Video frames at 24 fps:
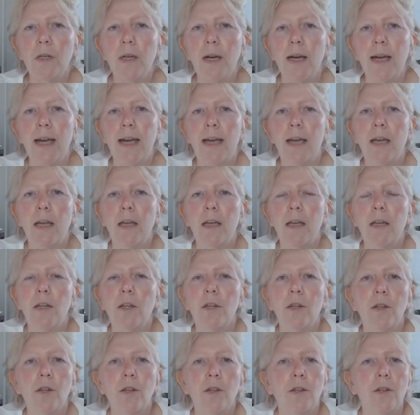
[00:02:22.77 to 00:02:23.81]

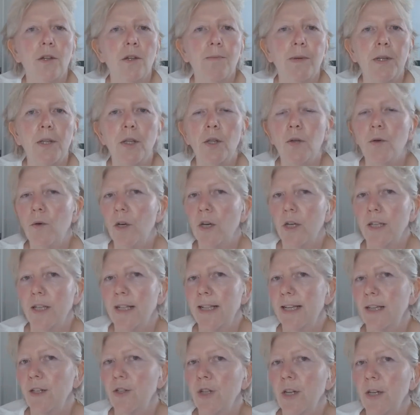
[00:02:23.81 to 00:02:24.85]
there'll be no
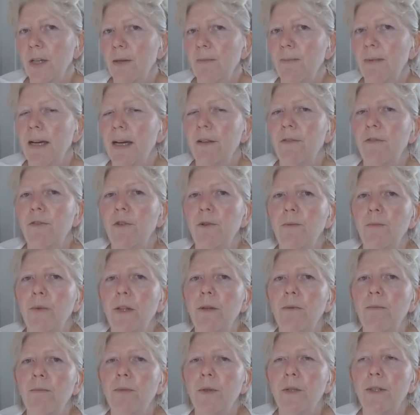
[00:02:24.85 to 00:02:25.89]
online training platform with
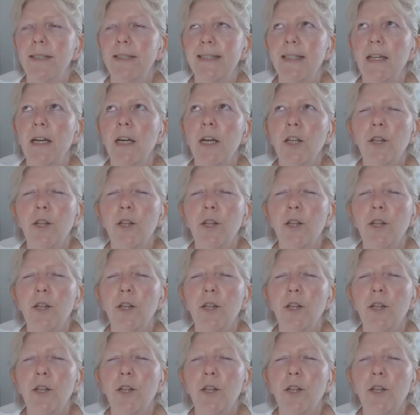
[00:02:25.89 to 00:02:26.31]
the books.